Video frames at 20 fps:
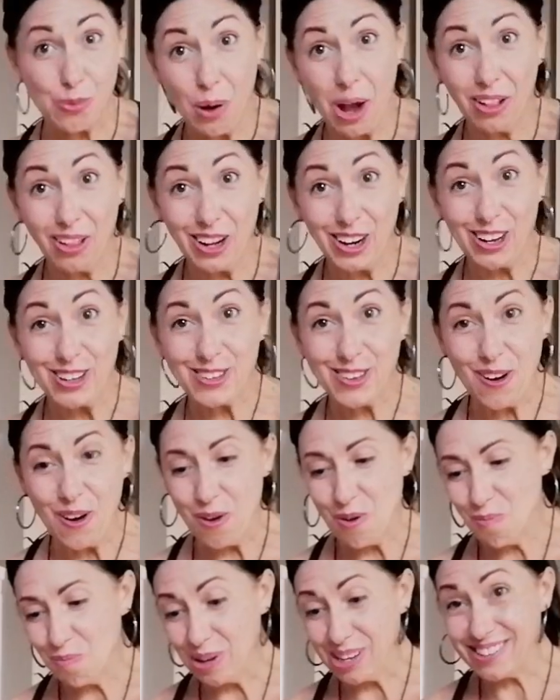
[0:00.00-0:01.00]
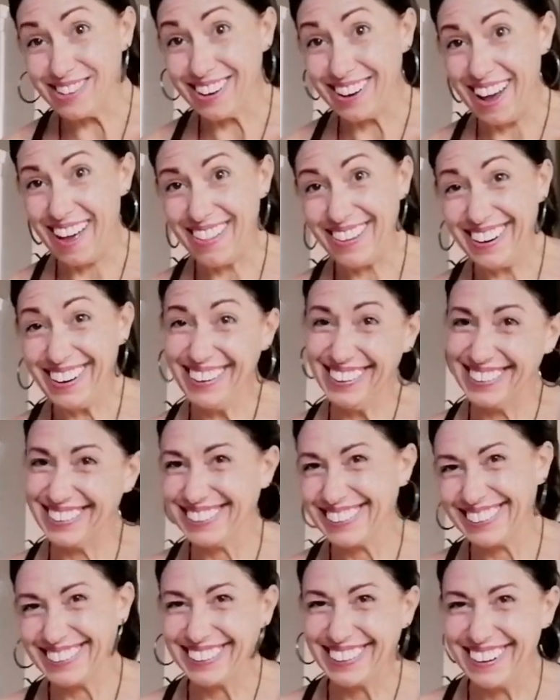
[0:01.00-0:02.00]
as well on its own, but together,
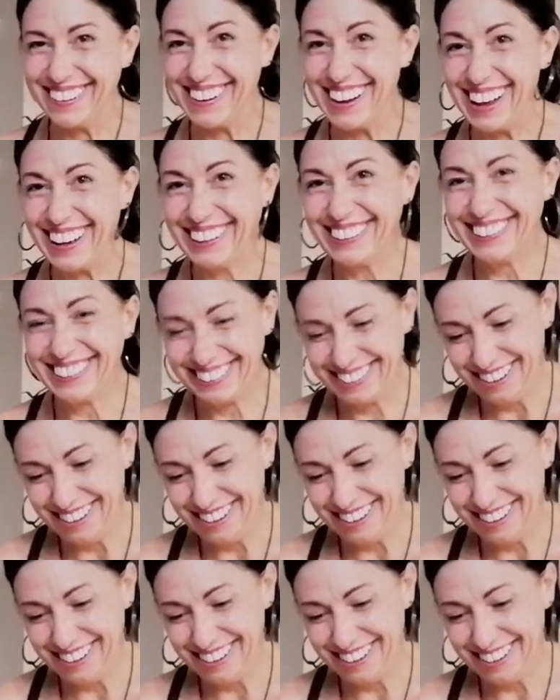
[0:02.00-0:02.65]
oh yeah.